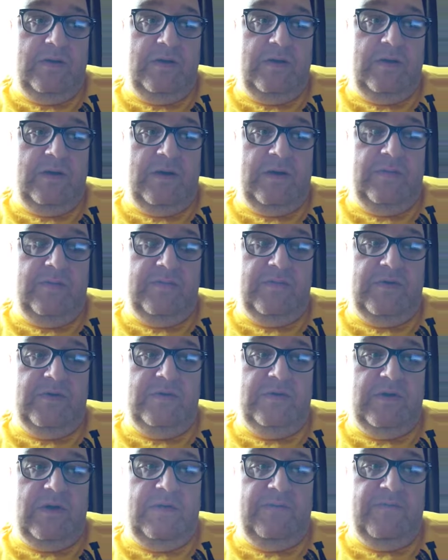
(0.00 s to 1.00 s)

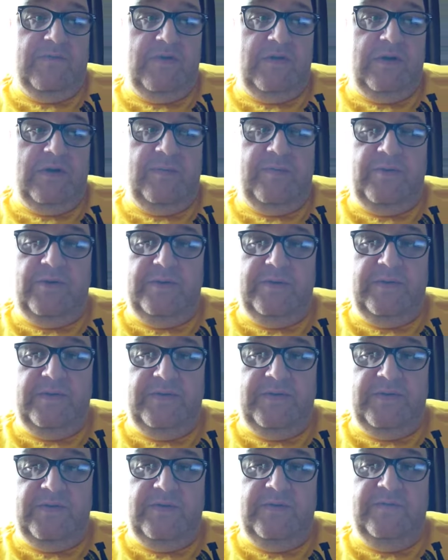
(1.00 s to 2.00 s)
got an appointment
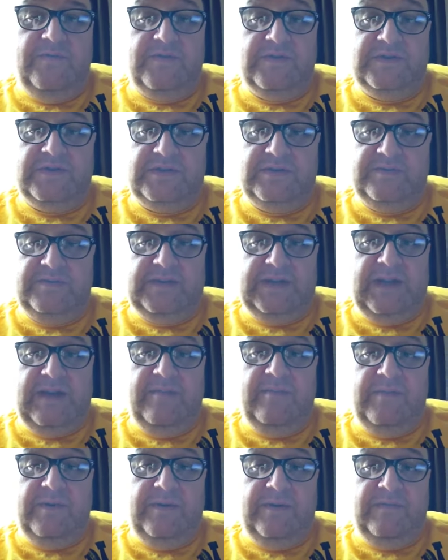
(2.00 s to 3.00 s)
through for
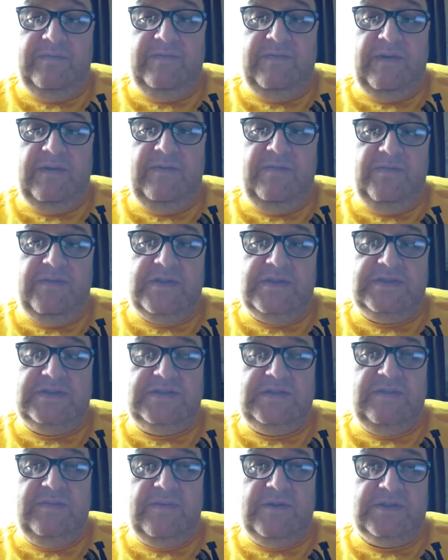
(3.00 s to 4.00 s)
September the 5th to
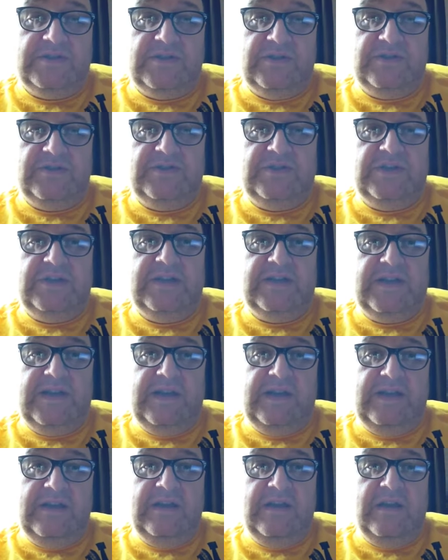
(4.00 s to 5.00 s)
see my surgeon again,